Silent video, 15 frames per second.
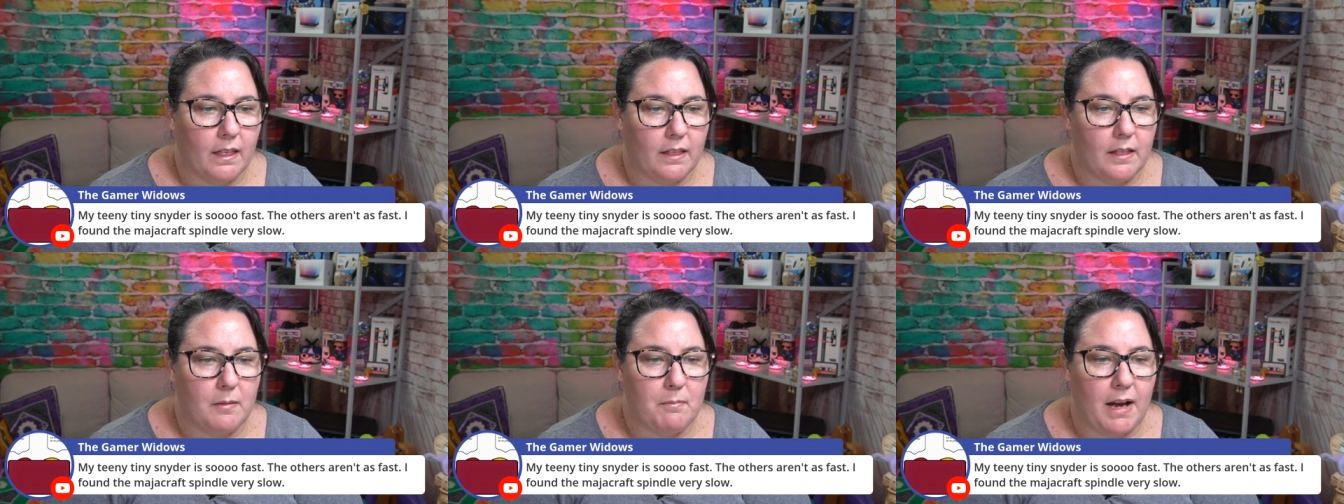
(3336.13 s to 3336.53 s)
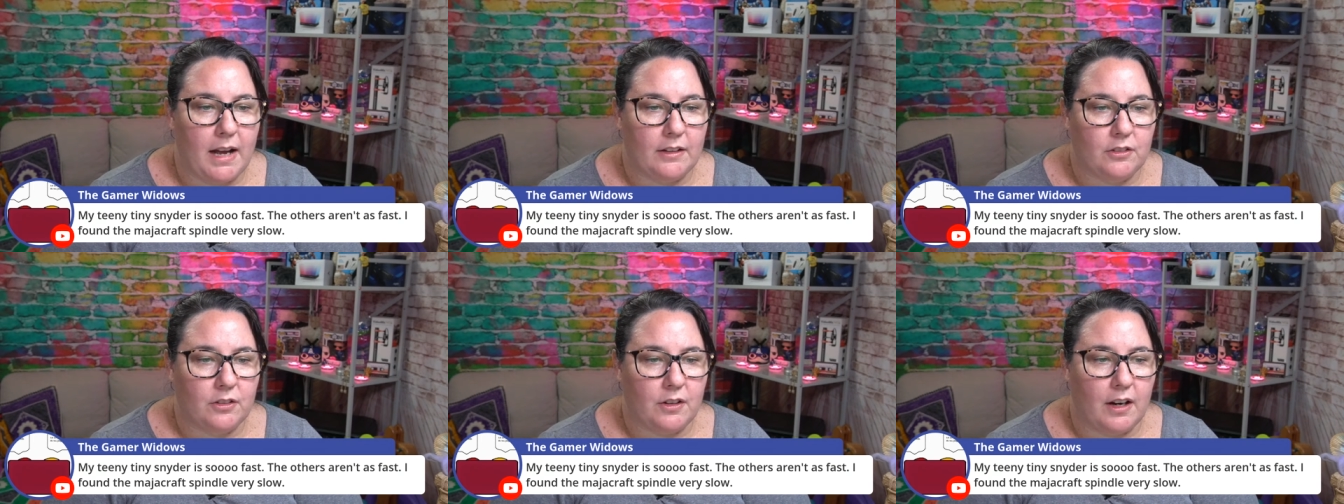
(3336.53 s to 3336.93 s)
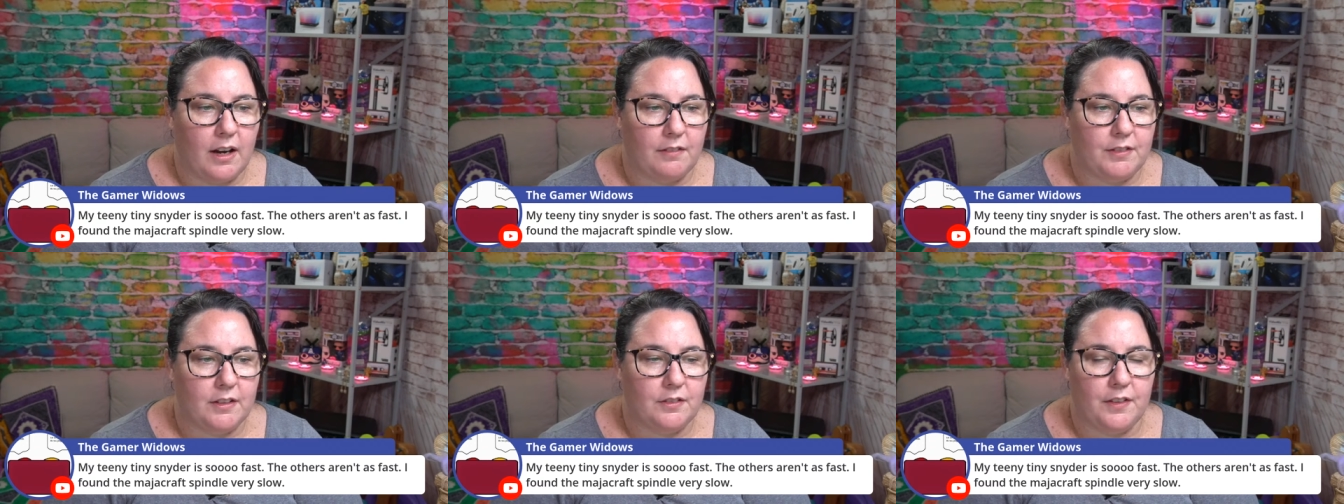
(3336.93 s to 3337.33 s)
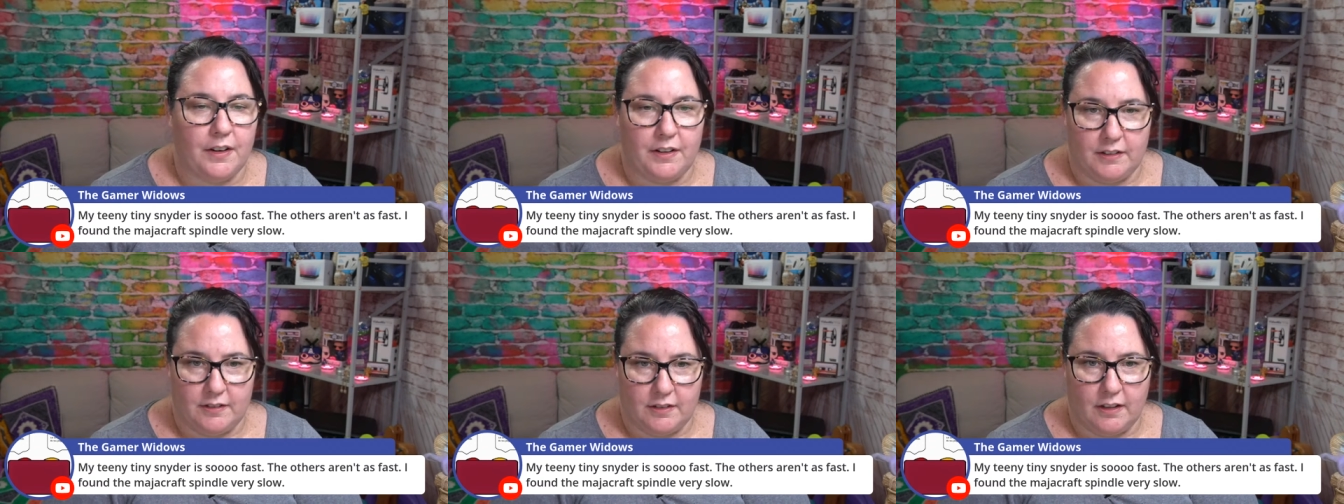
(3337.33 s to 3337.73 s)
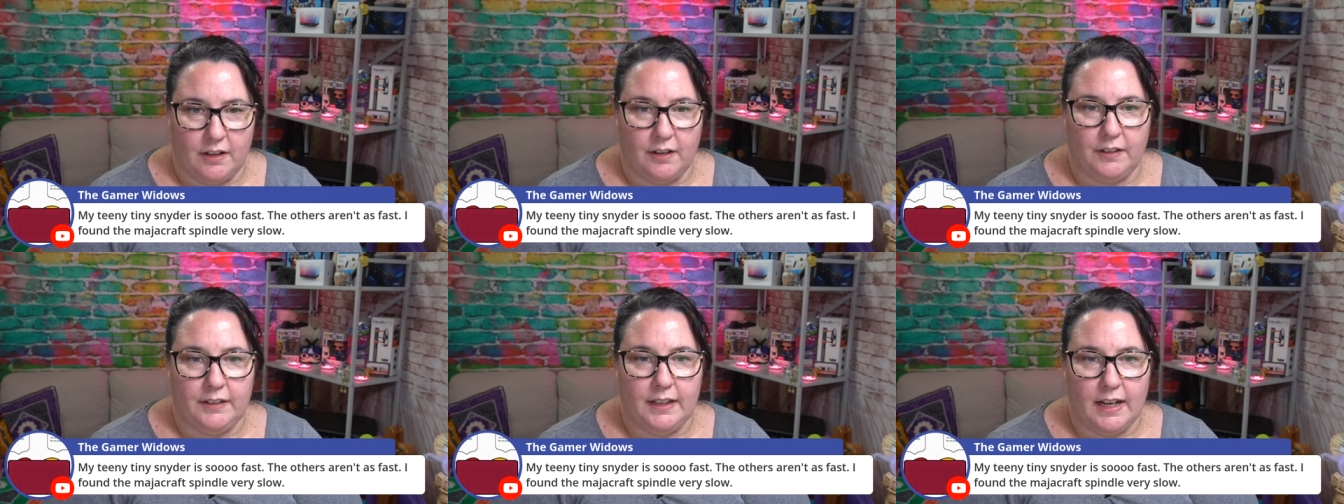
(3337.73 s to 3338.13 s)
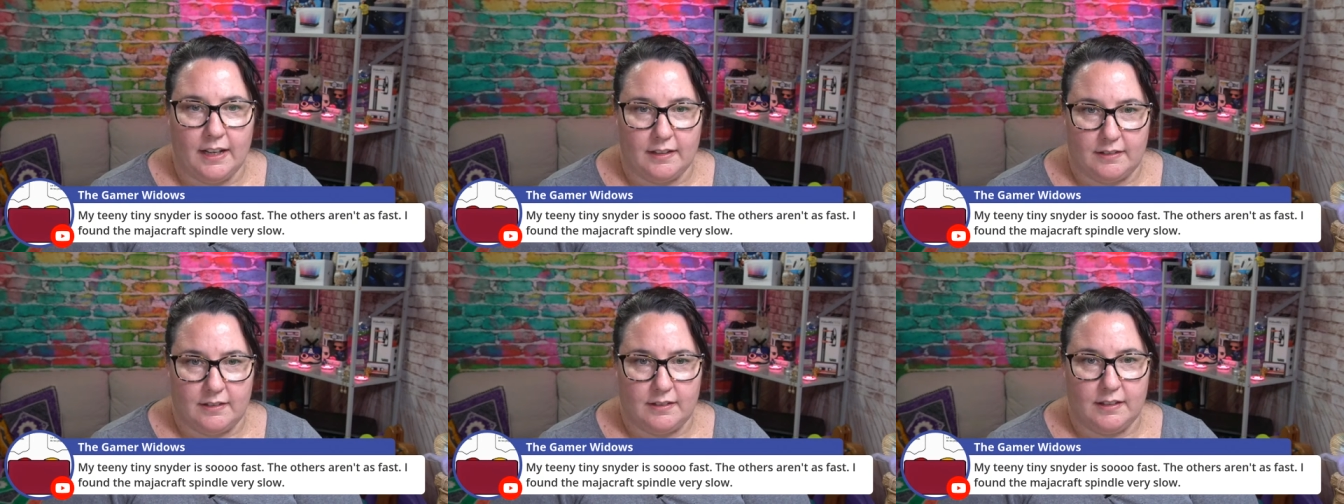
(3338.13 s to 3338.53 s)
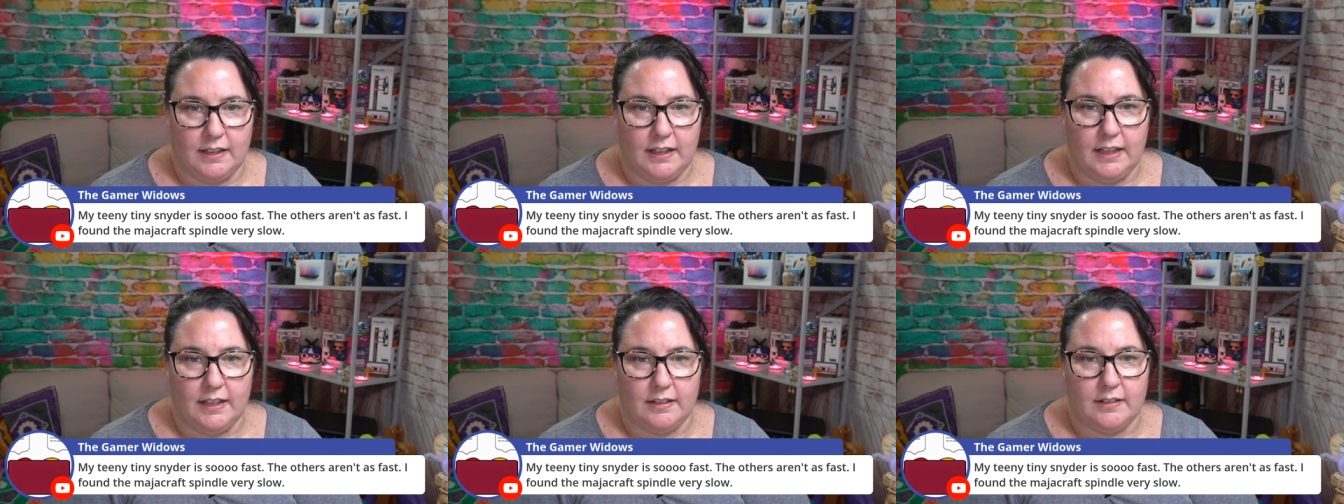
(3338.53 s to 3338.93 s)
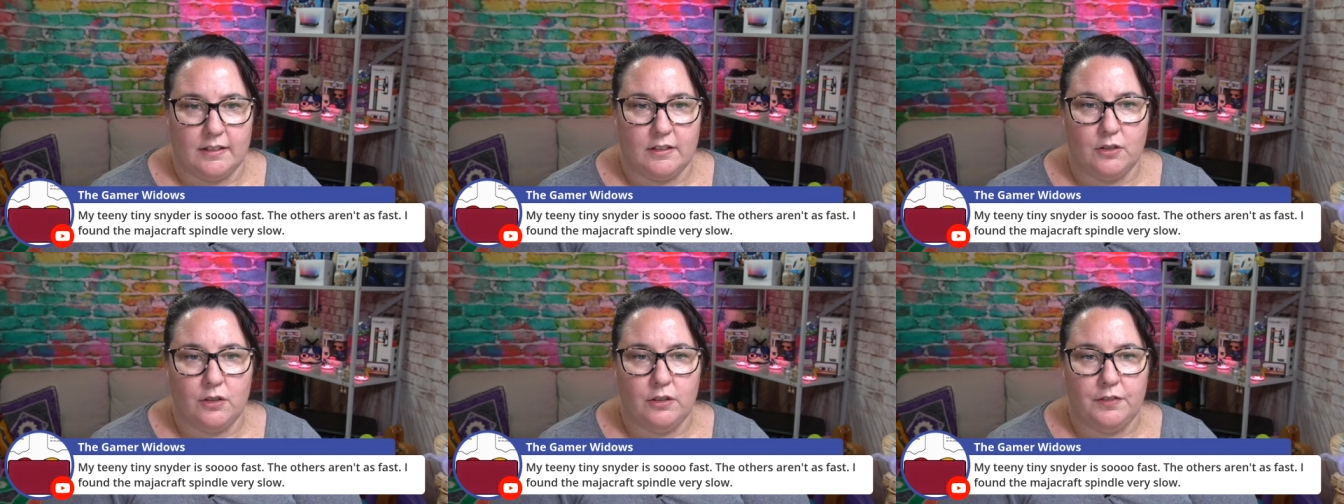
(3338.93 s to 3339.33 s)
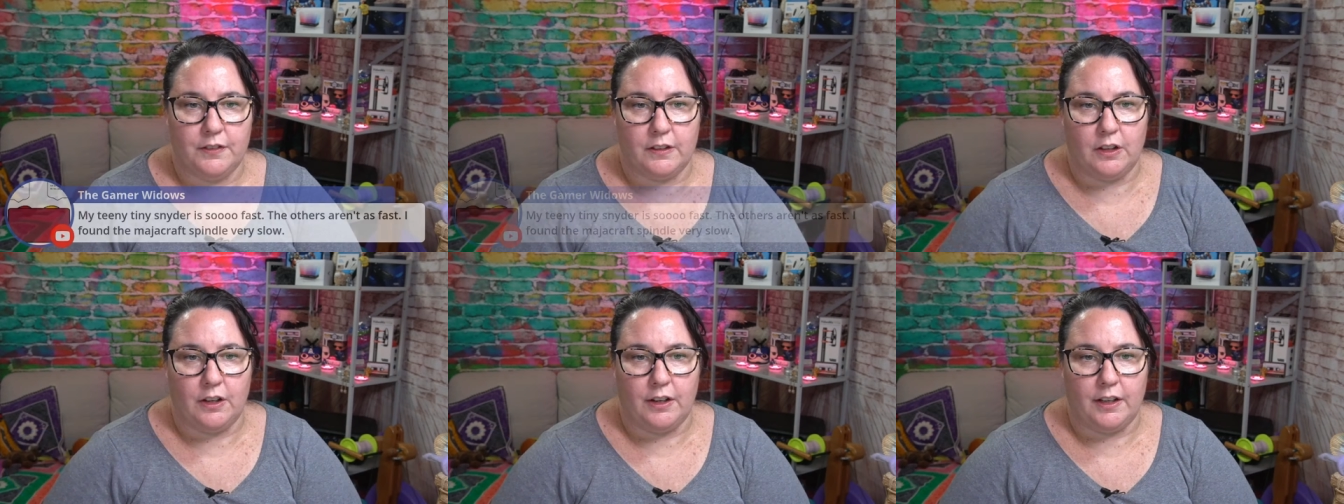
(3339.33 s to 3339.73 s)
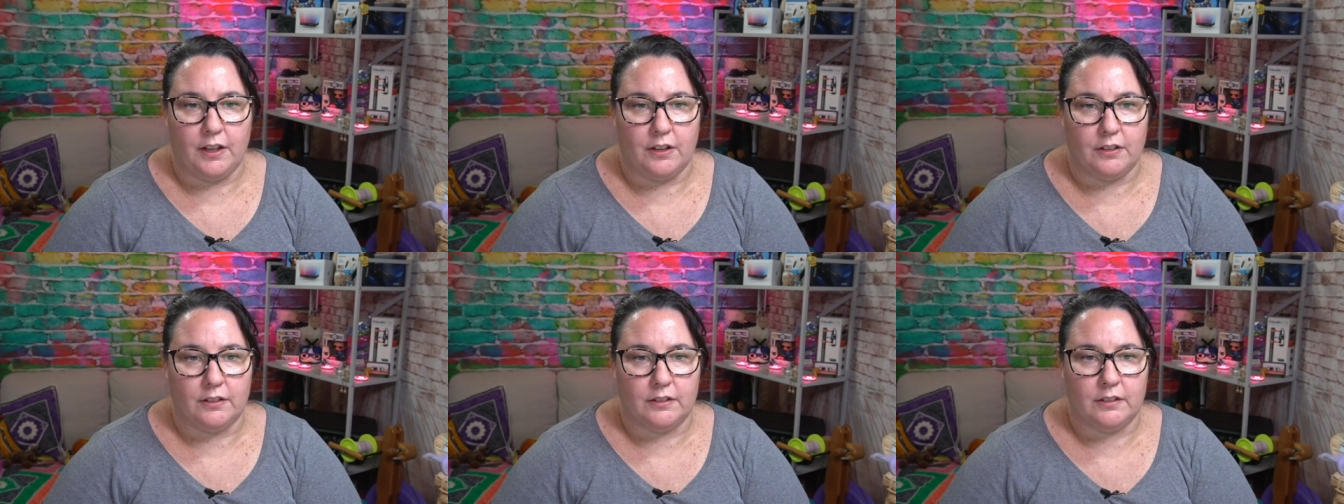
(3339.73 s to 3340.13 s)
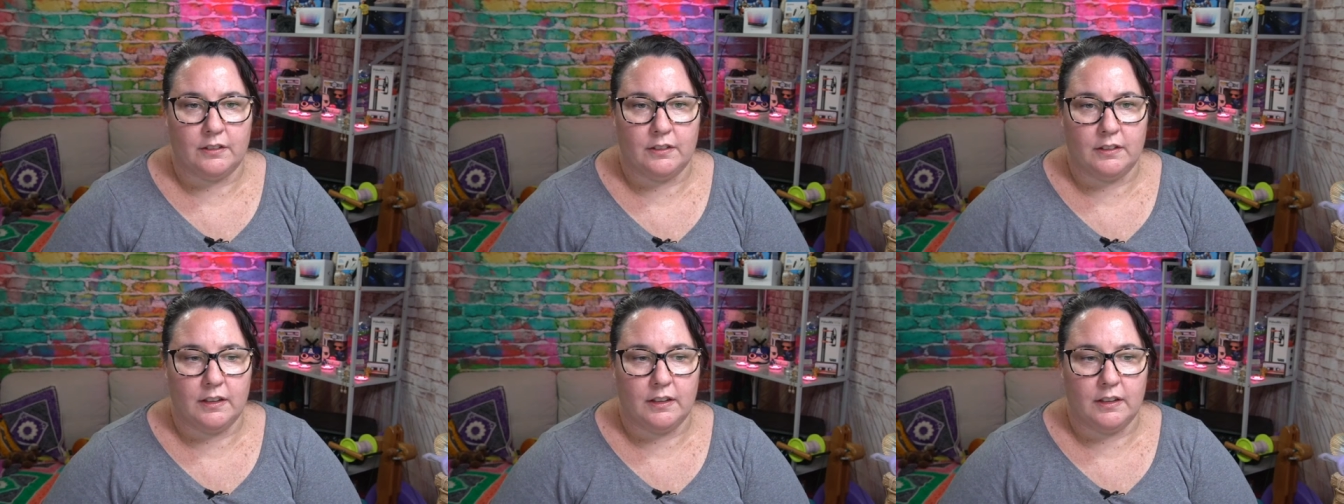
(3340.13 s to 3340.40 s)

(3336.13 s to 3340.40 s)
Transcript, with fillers: The craft is very slow. Yes, it is. It's good for landing on.